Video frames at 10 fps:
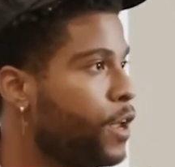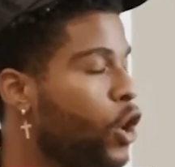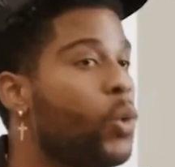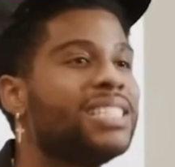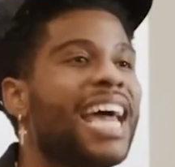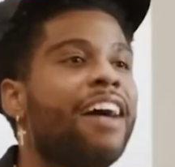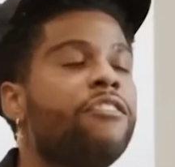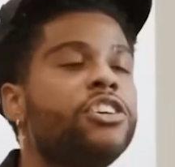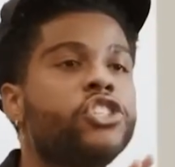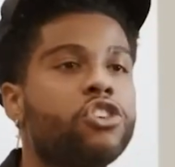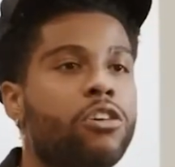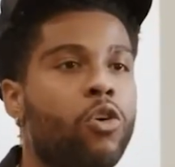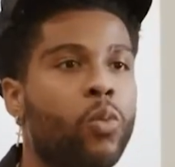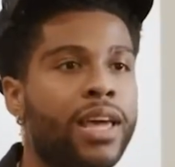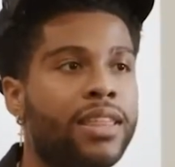who has ever
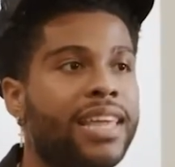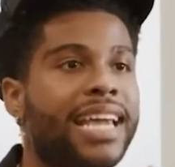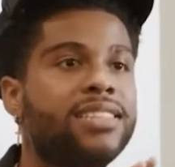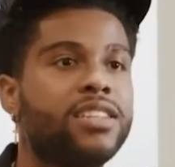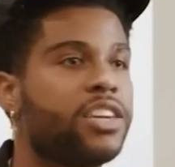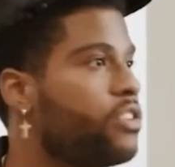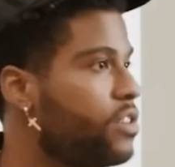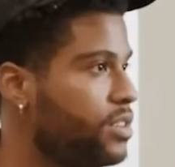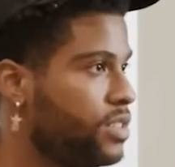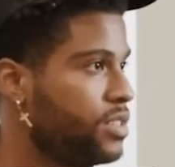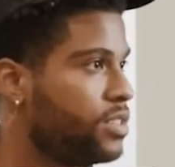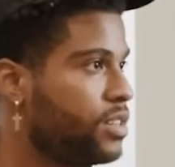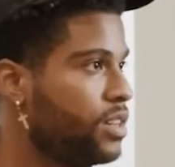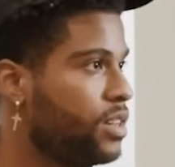struggled with insecurity,